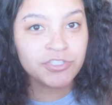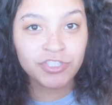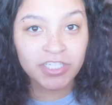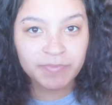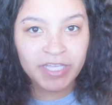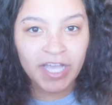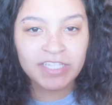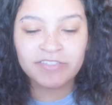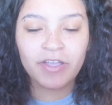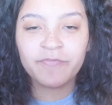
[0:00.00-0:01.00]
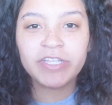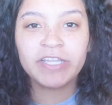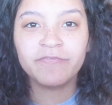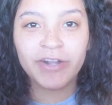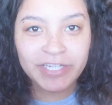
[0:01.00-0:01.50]
just because if I'm
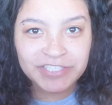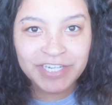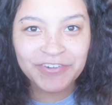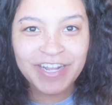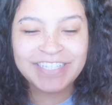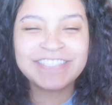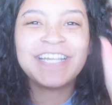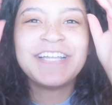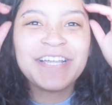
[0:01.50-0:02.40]
feeling very generous.